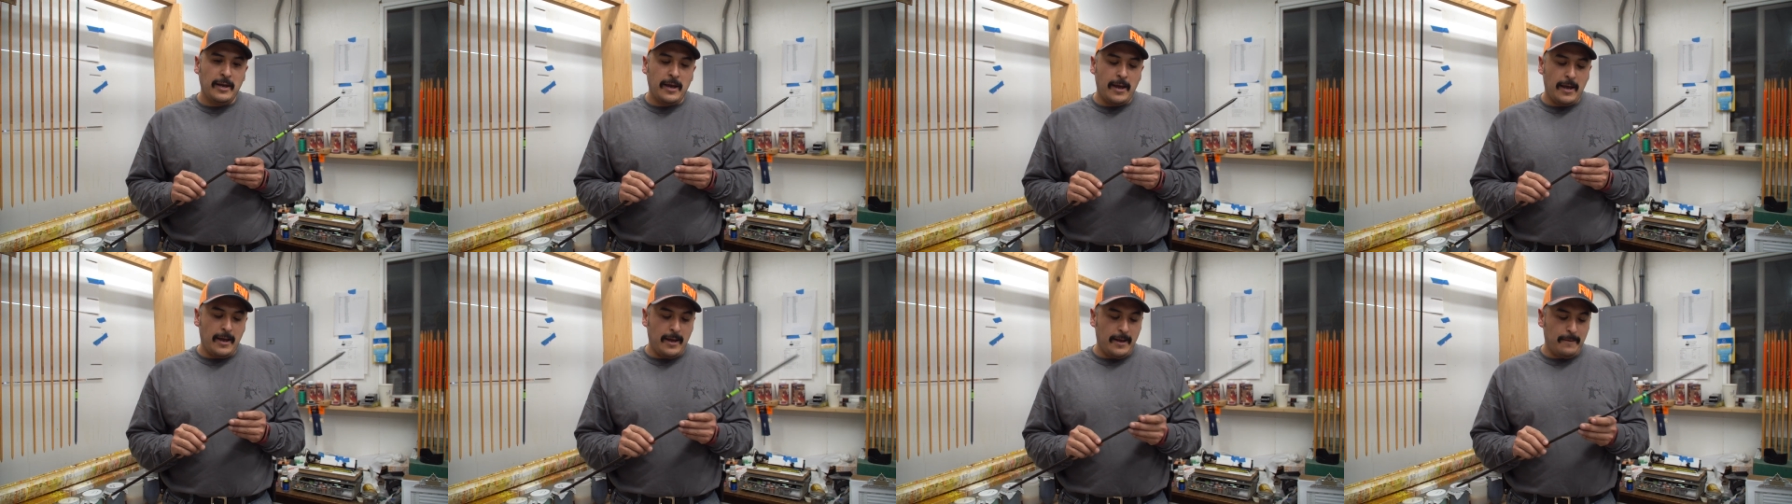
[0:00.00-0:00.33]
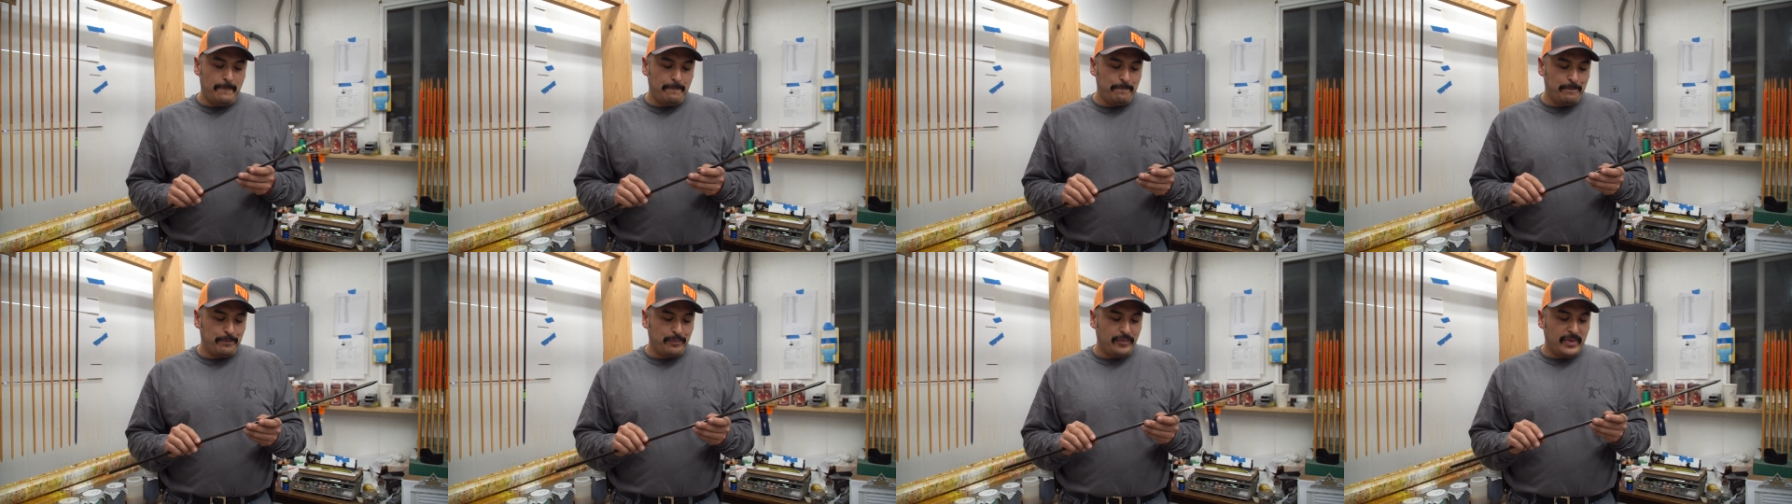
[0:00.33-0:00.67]

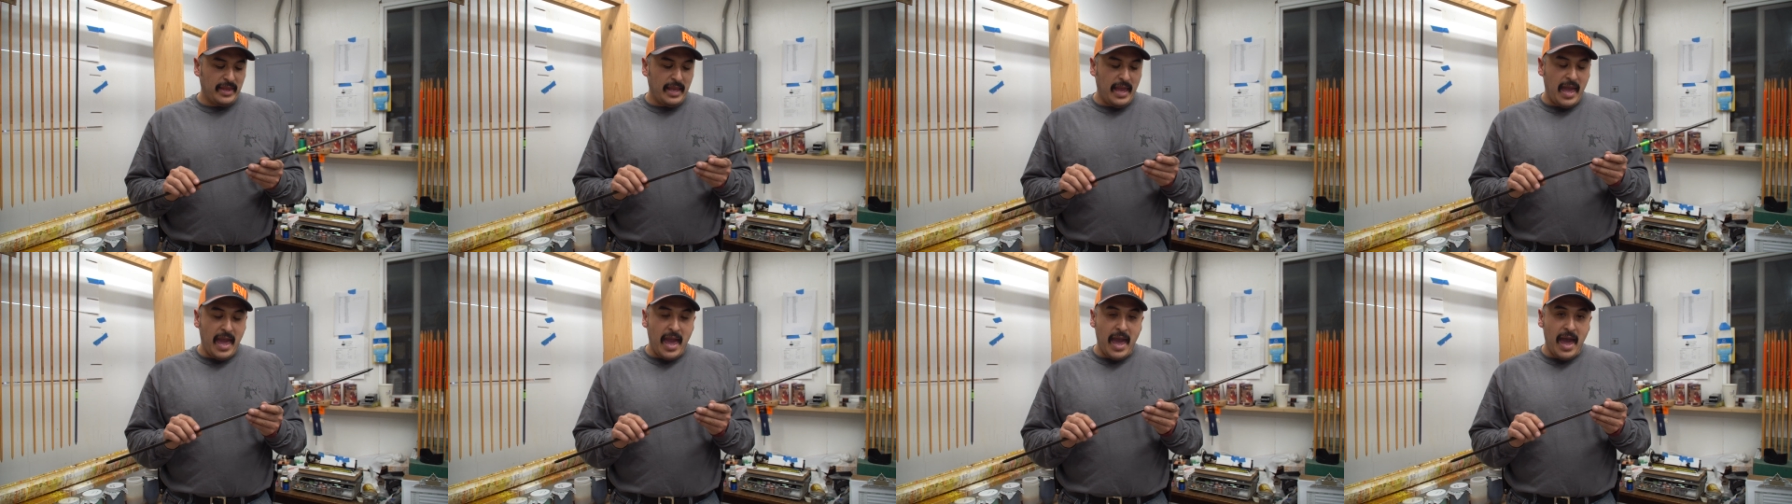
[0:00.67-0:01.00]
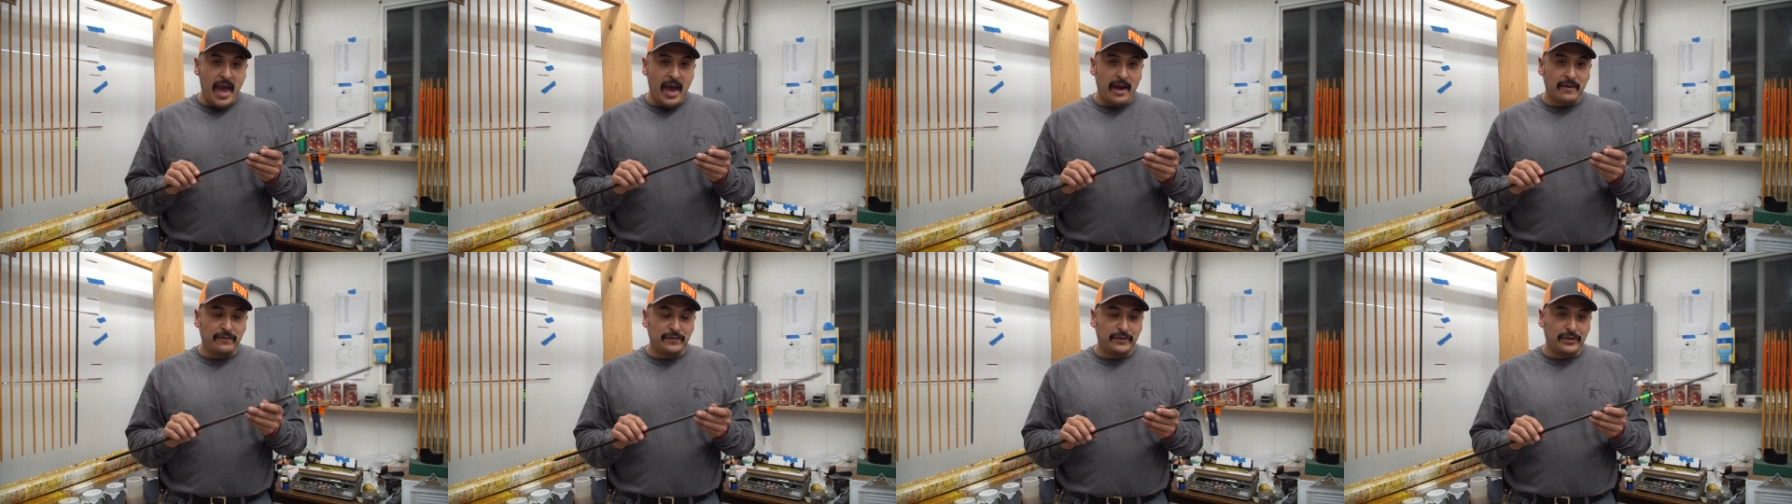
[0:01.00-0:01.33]
Um,
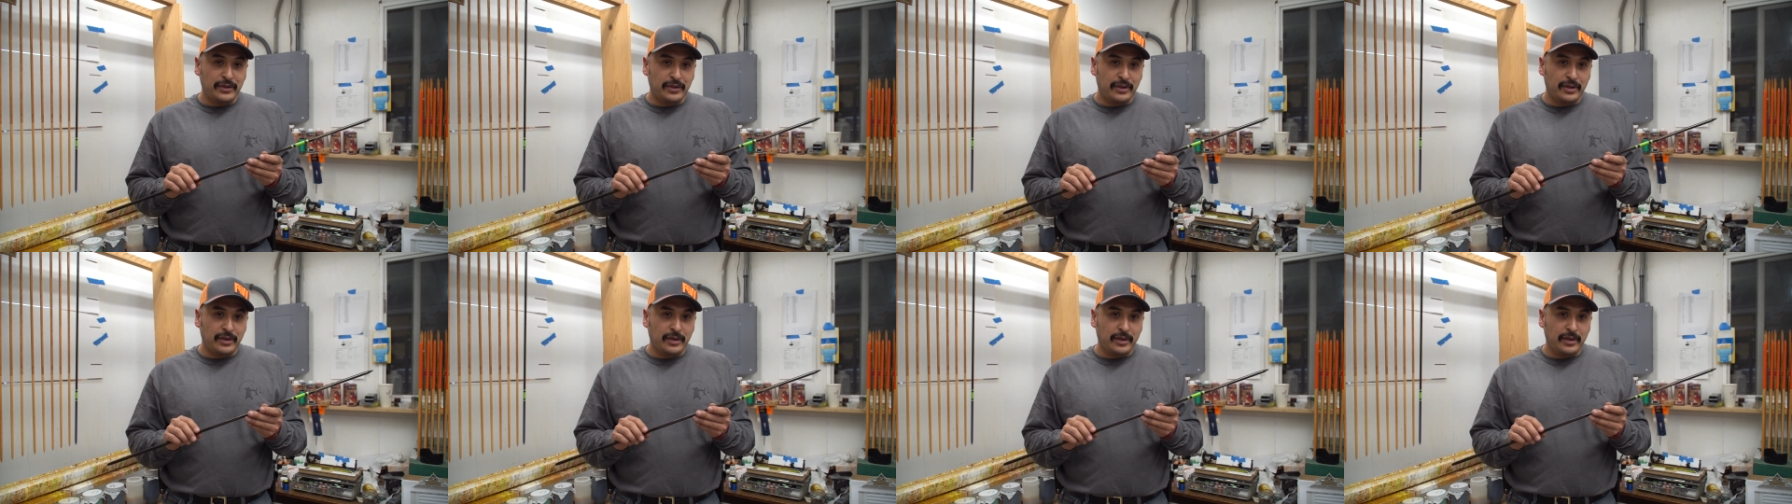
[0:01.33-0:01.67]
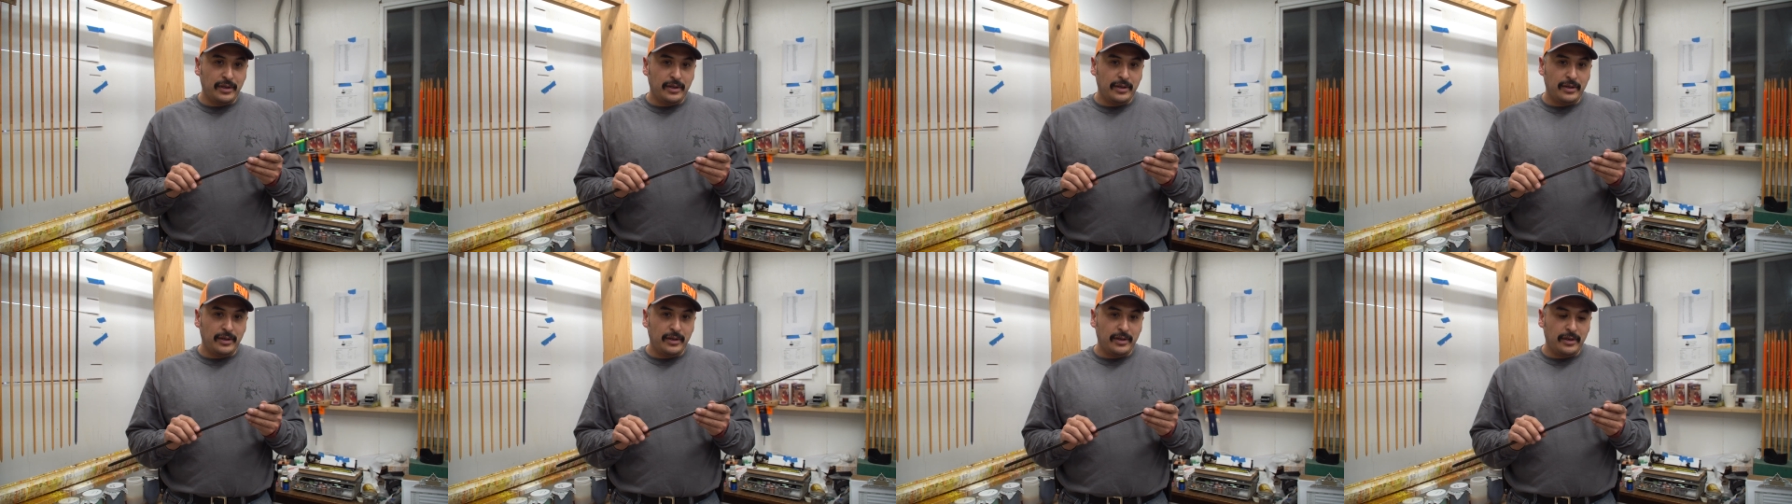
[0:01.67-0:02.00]

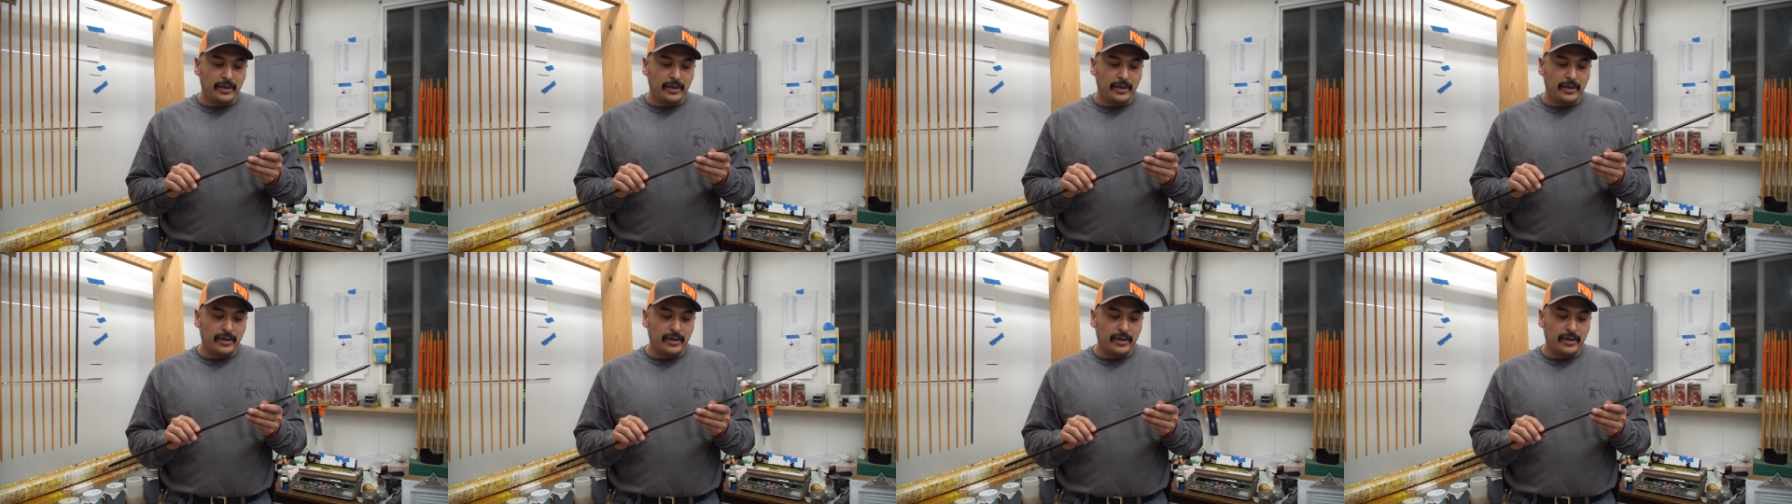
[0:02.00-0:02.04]
after